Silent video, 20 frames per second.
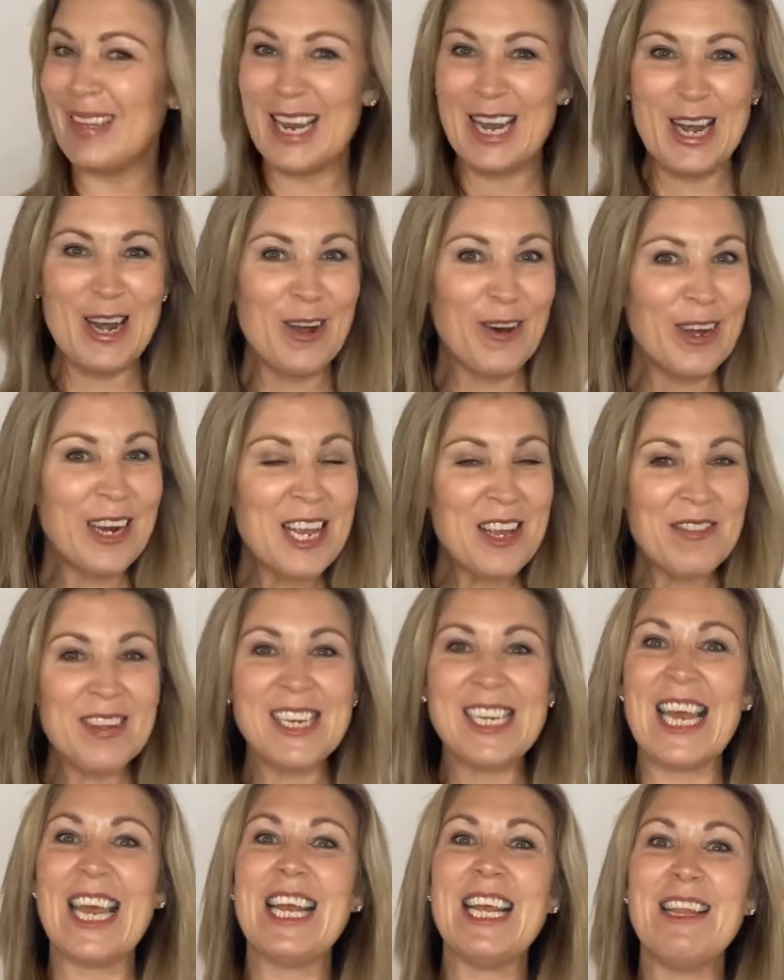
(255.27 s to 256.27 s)
not
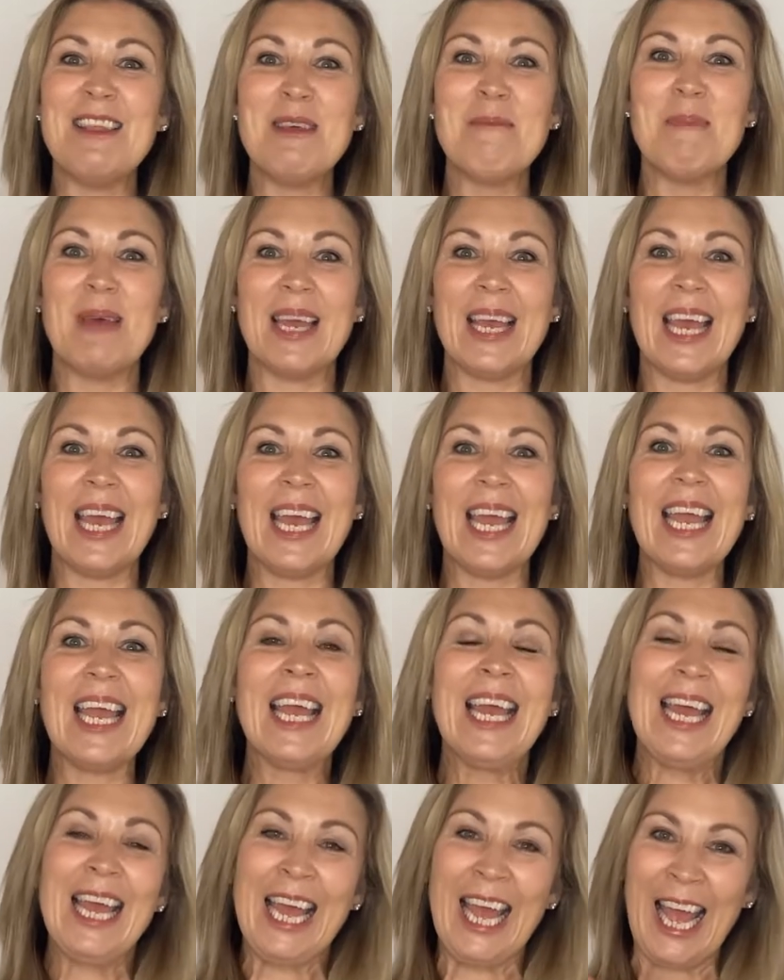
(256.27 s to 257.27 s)
even taking the mickey,
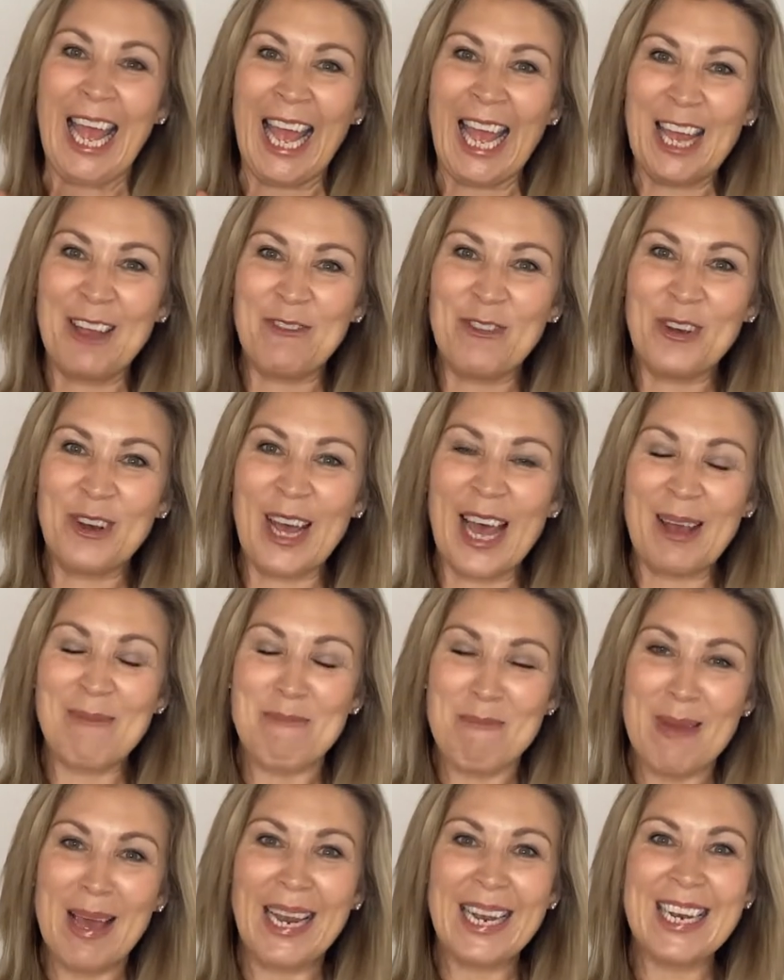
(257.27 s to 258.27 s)
if your
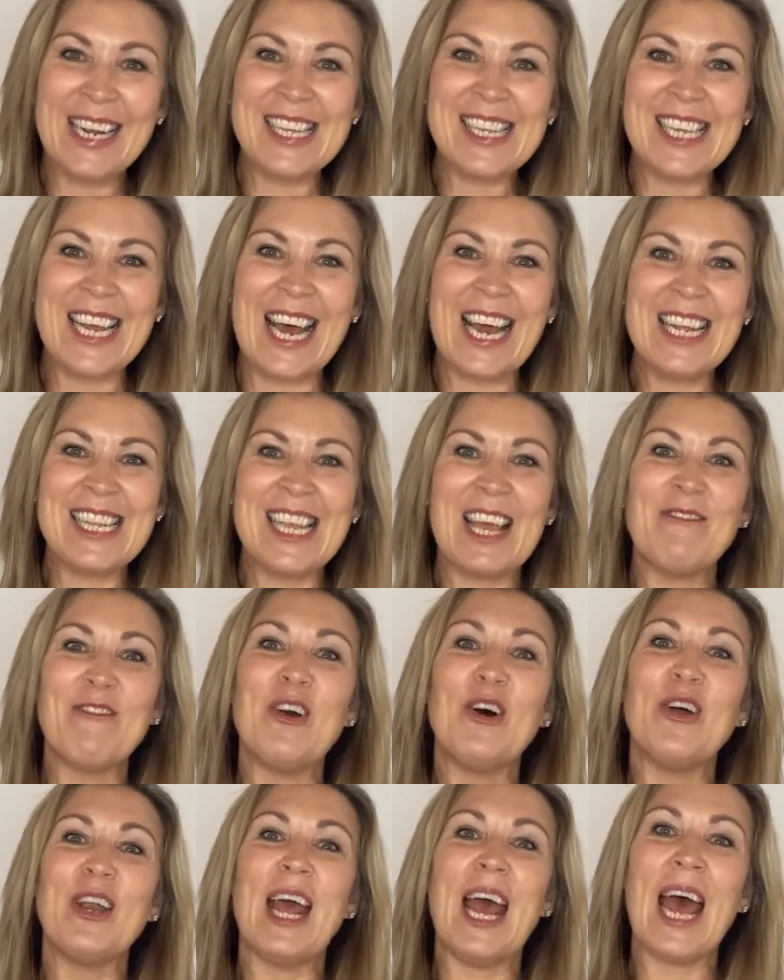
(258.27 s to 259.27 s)
melanocytes have
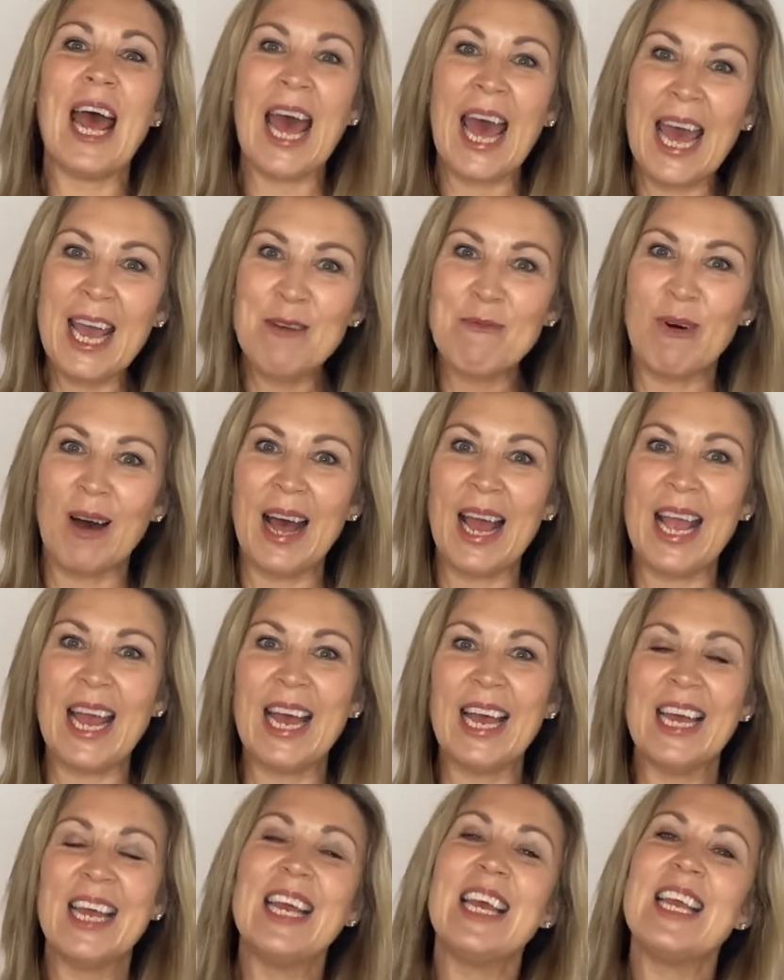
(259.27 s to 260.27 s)
gone
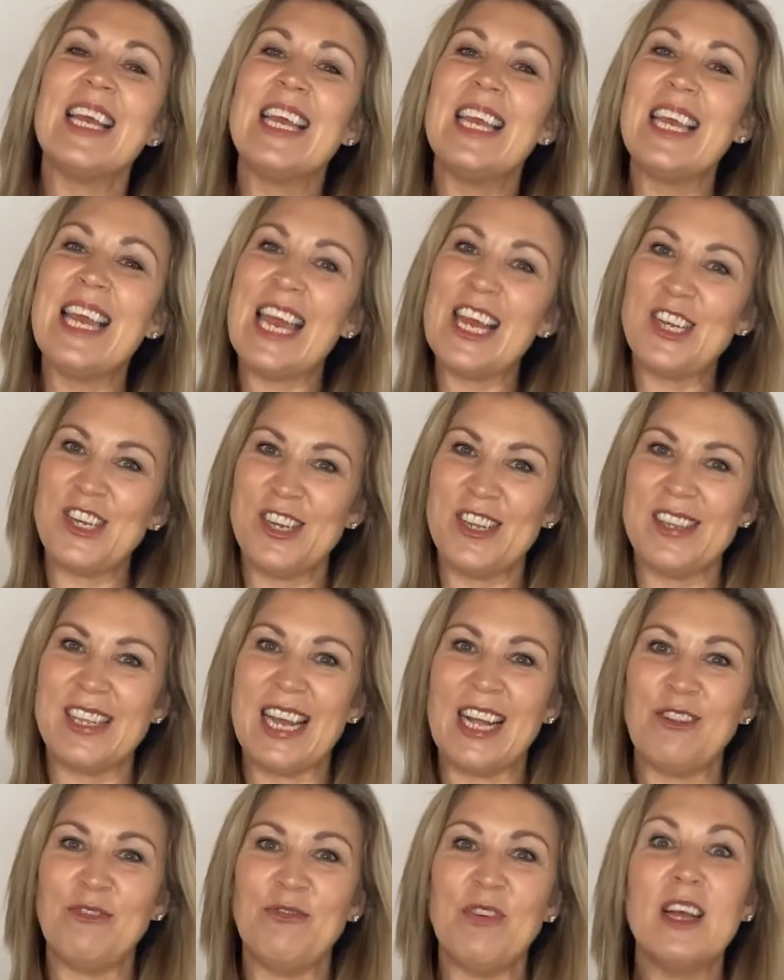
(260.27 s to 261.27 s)
haywire, get
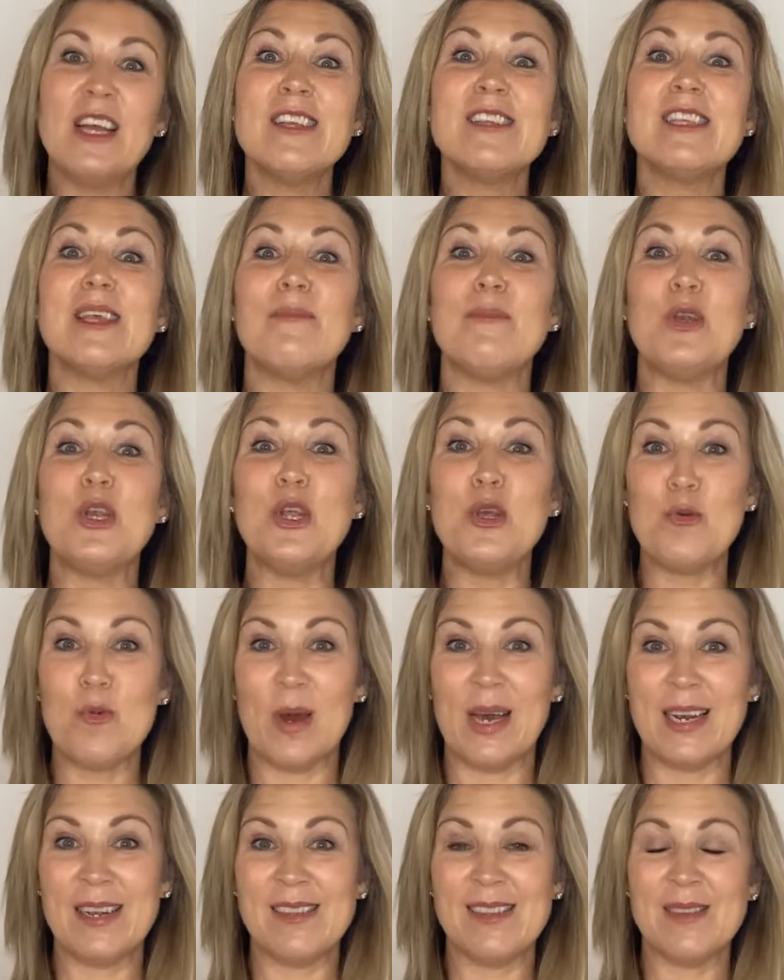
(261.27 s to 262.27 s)
yourself some new
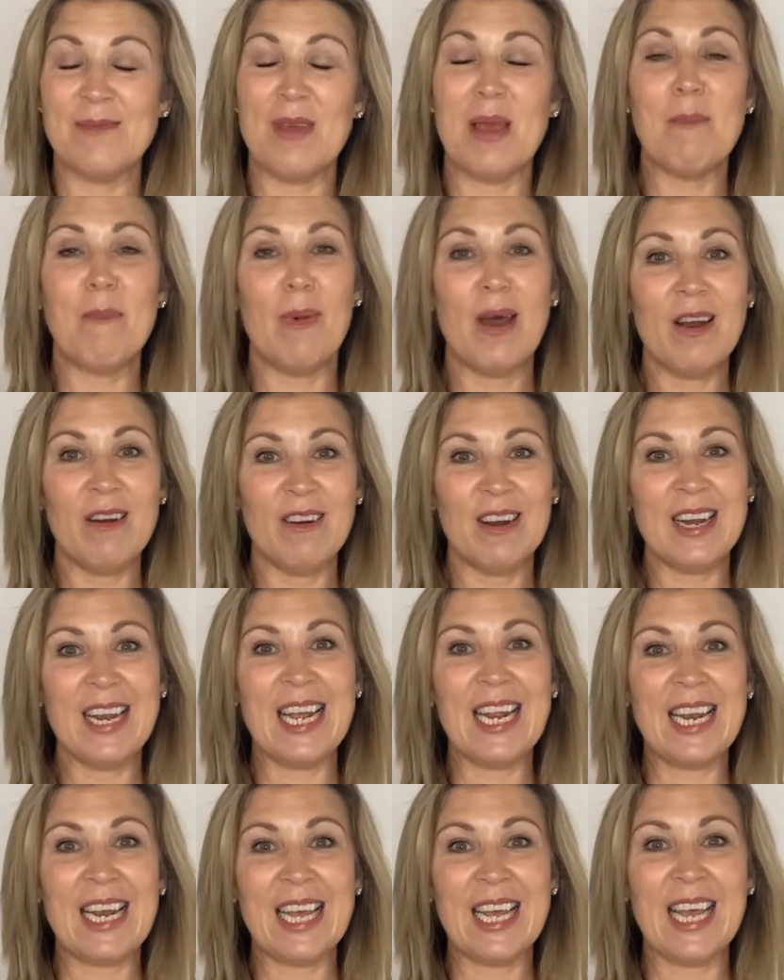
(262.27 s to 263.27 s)
ones. And
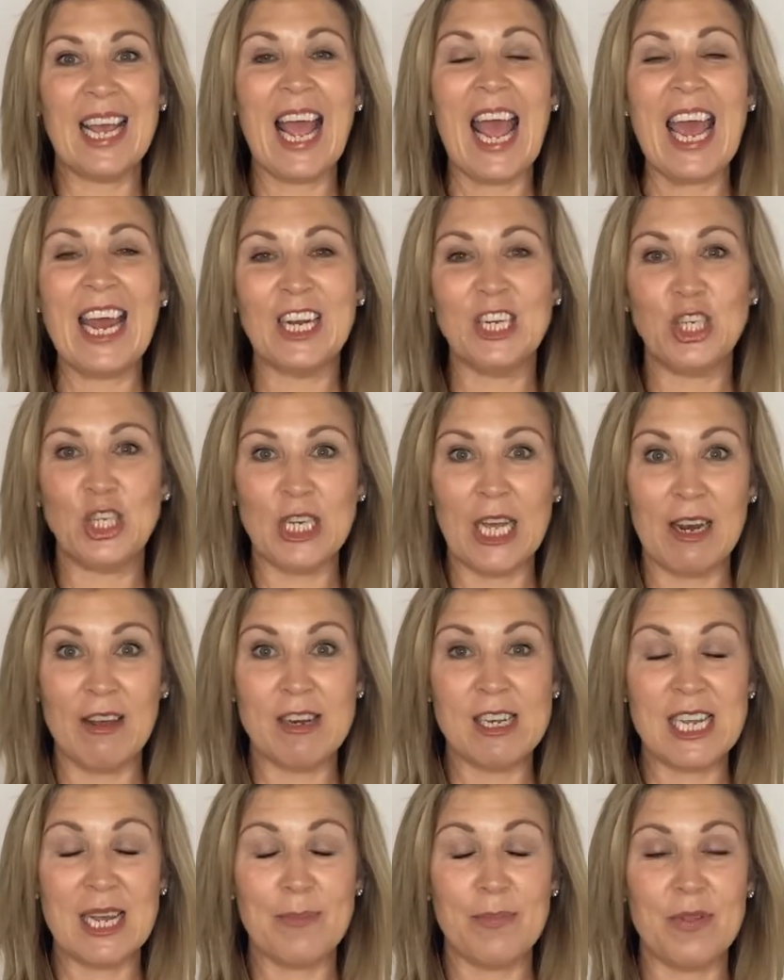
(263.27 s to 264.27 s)
microneedling at a shallow
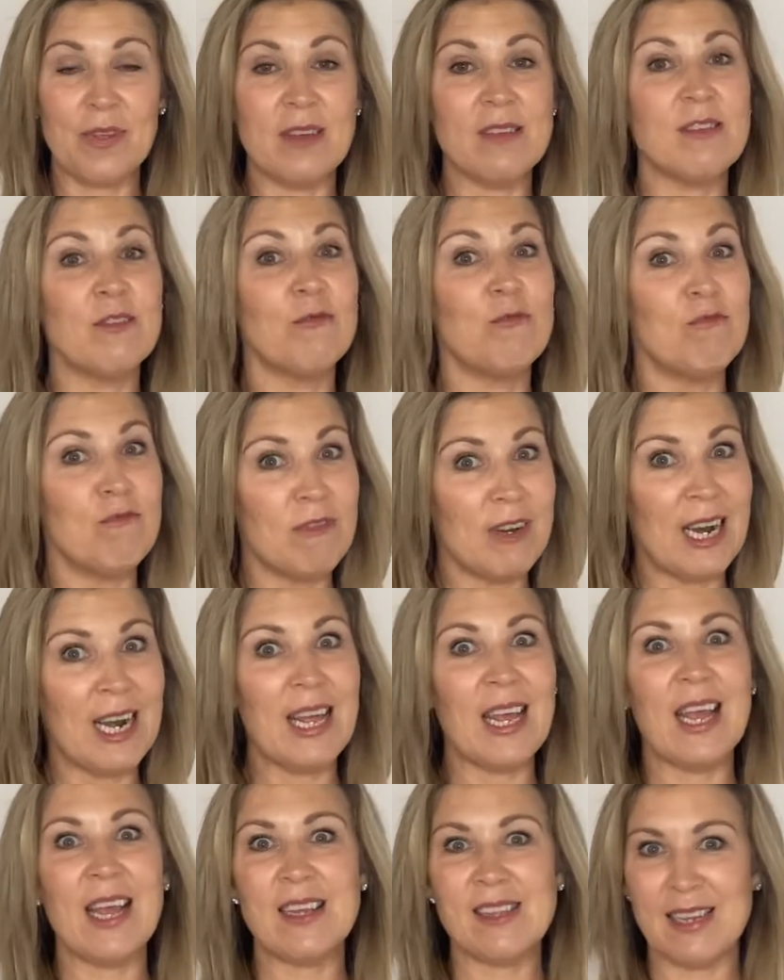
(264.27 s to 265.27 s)
depth is a
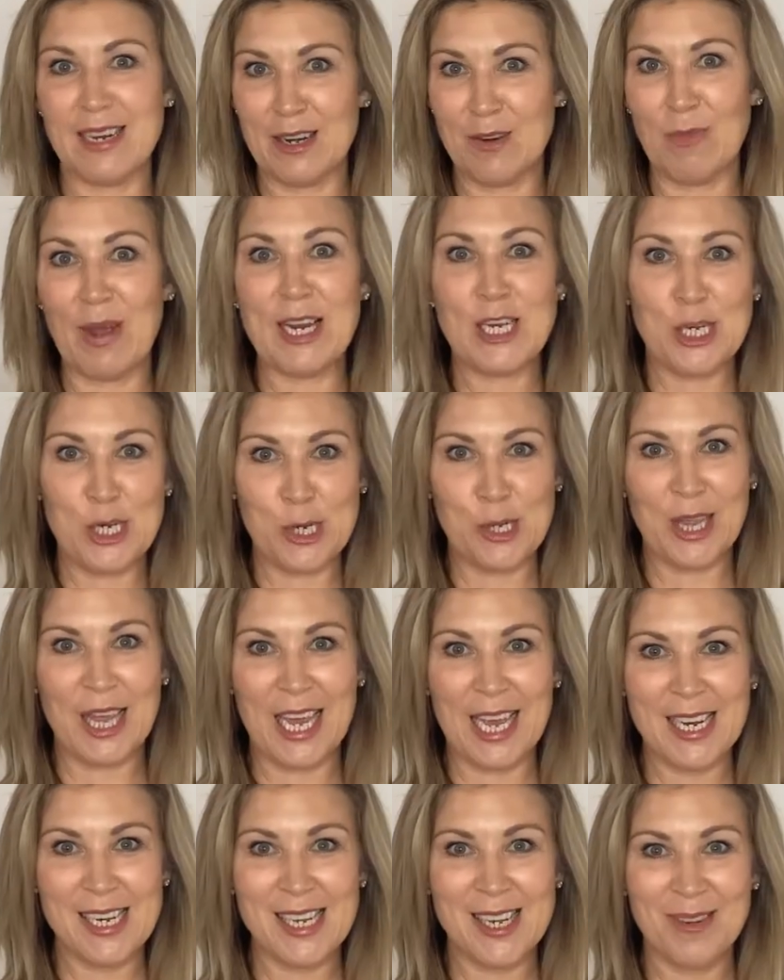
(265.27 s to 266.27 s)
really excellent way to do
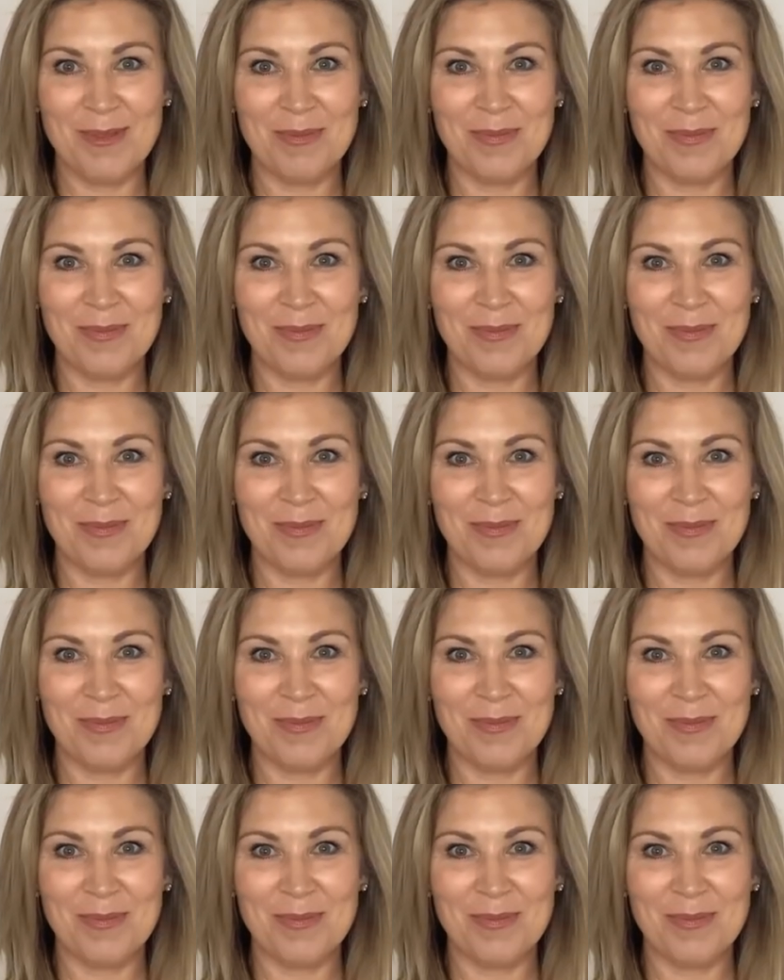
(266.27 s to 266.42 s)
that.